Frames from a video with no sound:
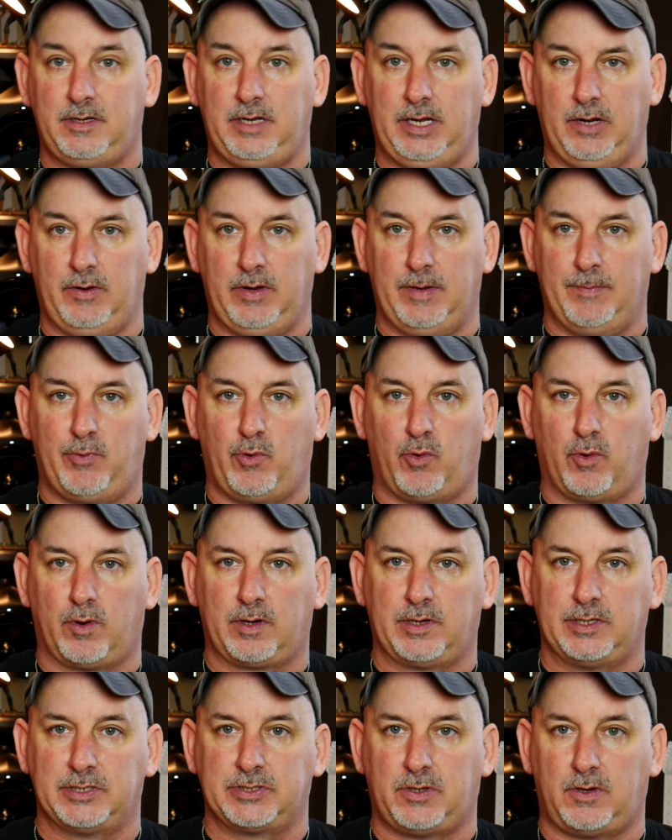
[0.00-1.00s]
import
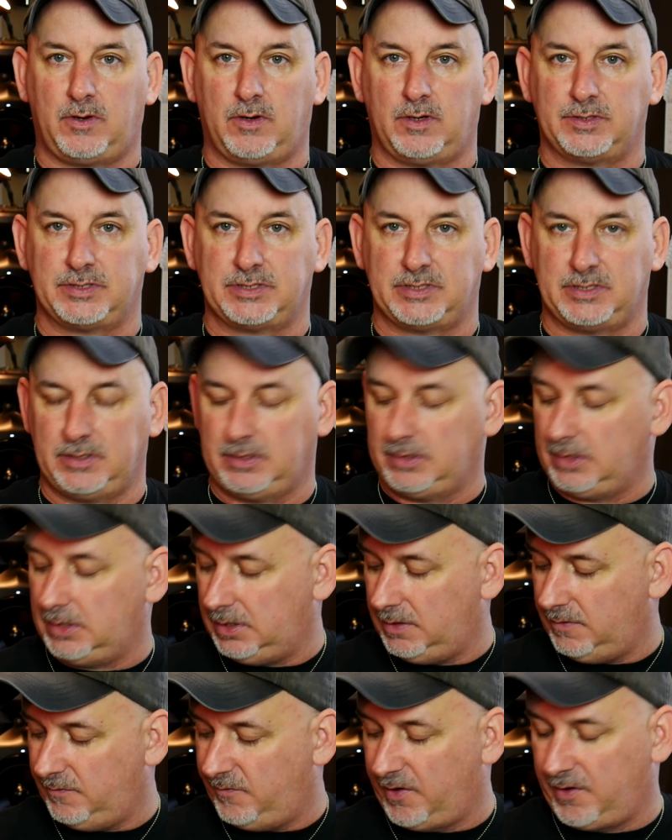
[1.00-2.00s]
guitars.
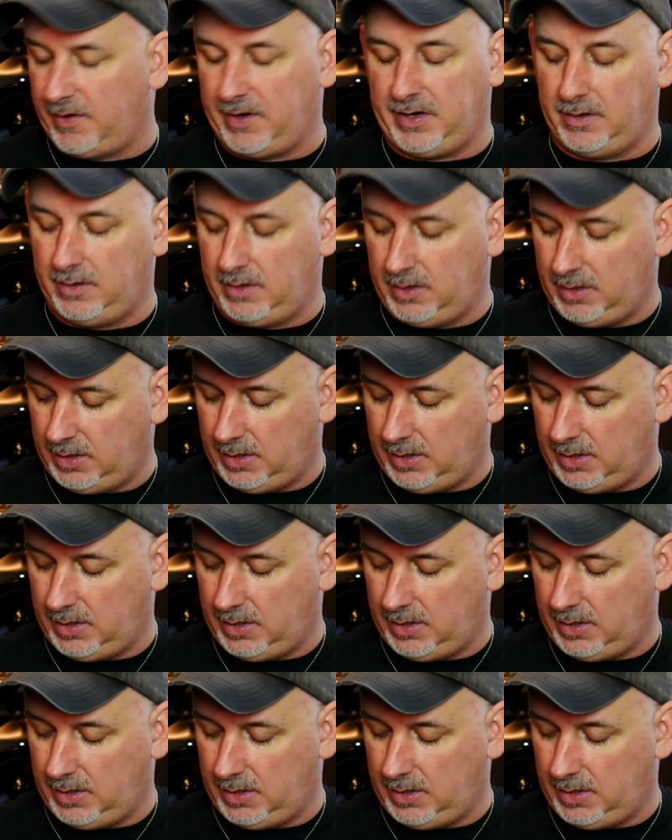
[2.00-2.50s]
Very